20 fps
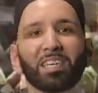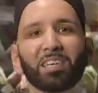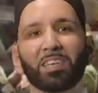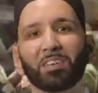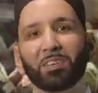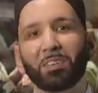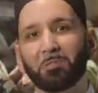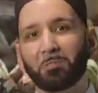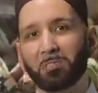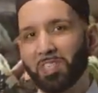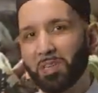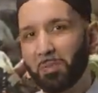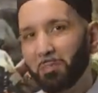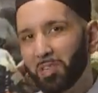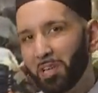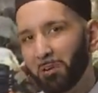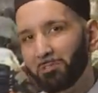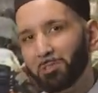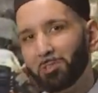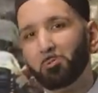you know, there was
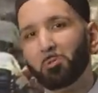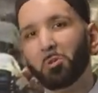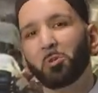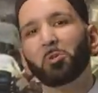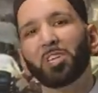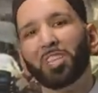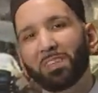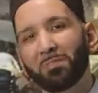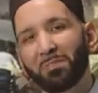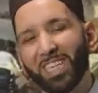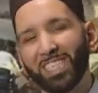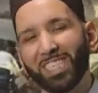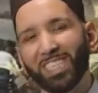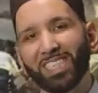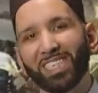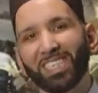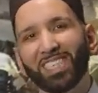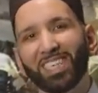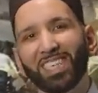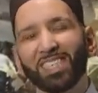someone that was rude in the
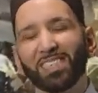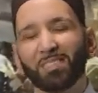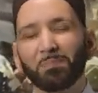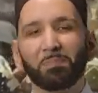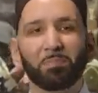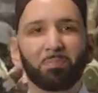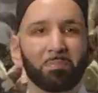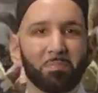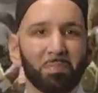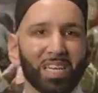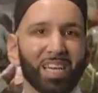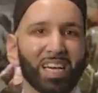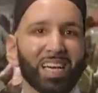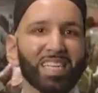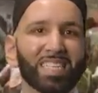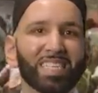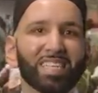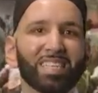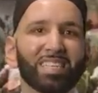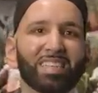masjid. It's
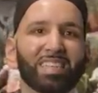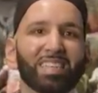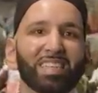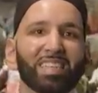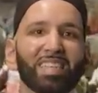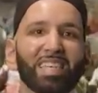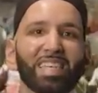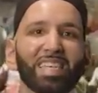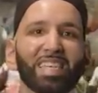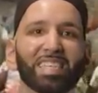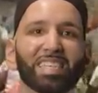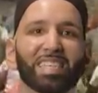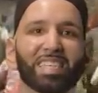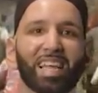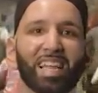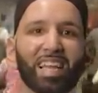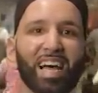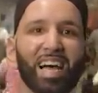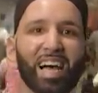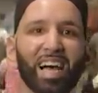because the
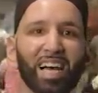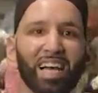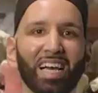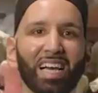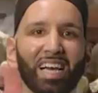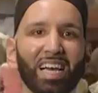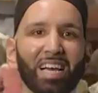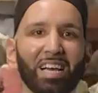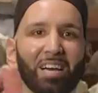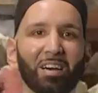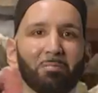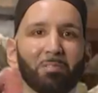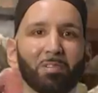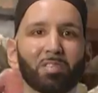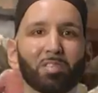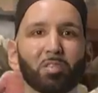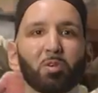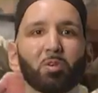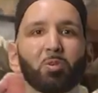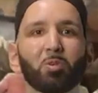salah
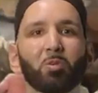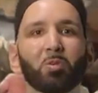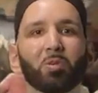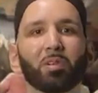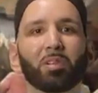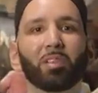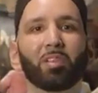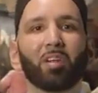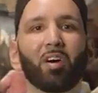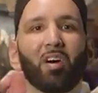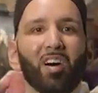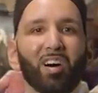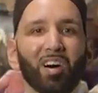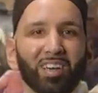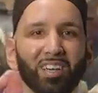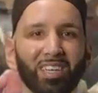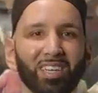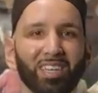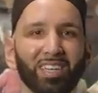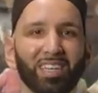was too
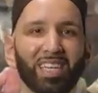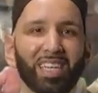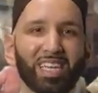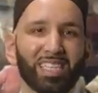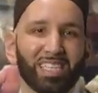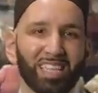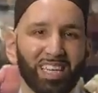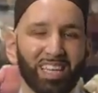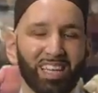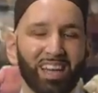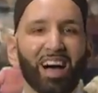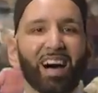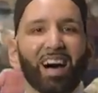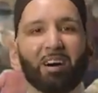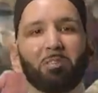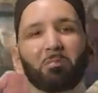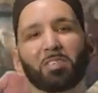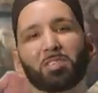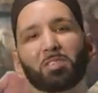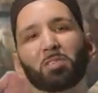long. His
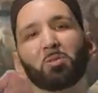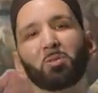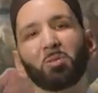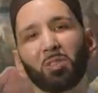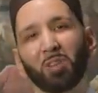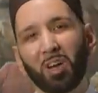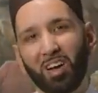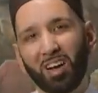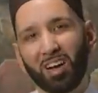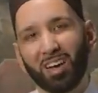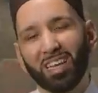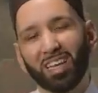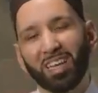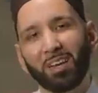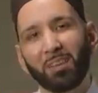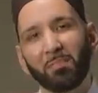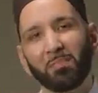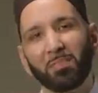Qira'ah was too long.